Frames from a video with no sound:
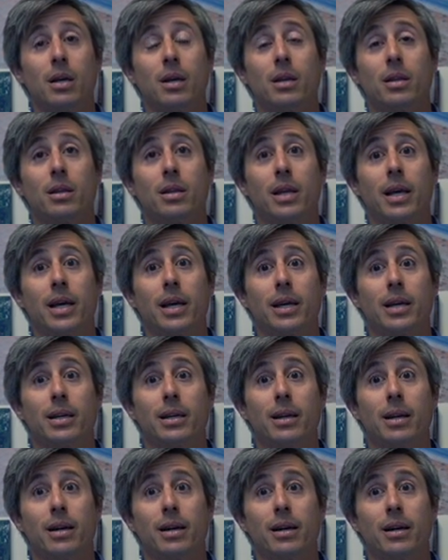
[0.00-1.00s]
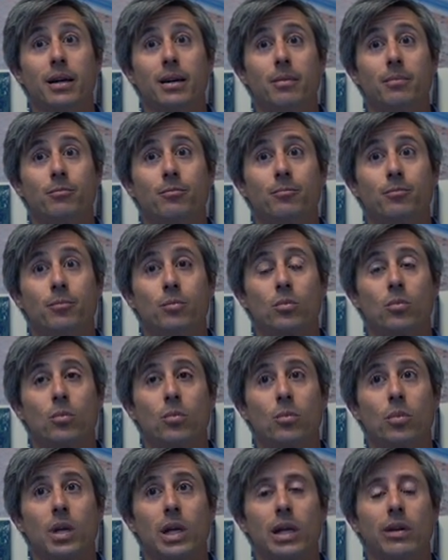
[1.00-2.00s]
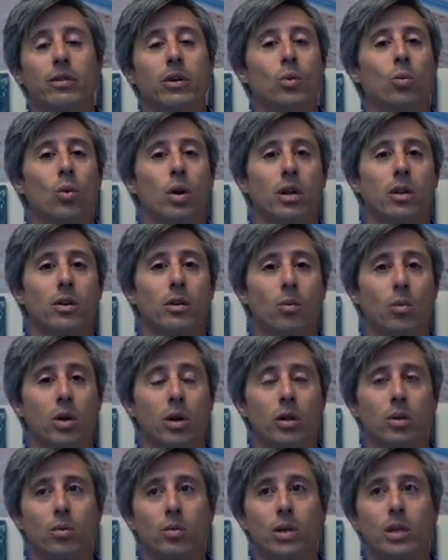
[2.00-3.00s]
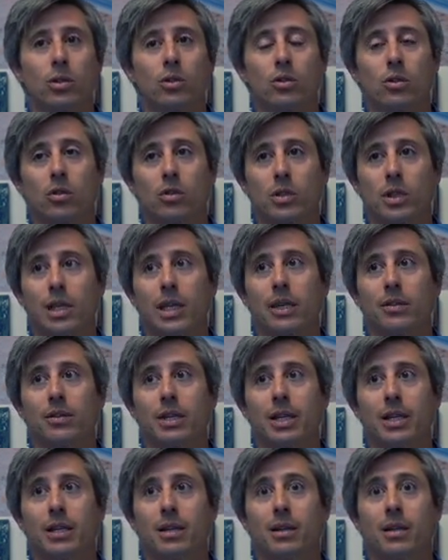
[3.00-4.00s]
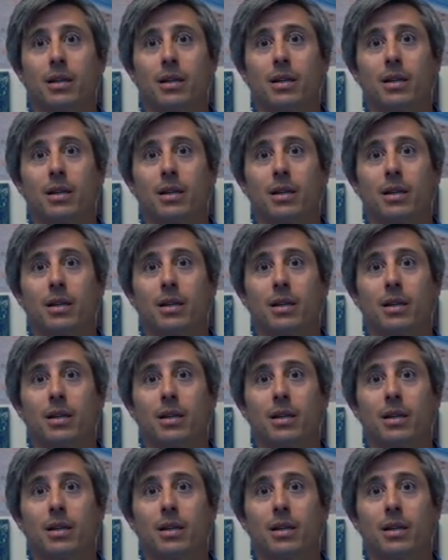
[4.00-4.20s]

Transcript: They even one of the regionals even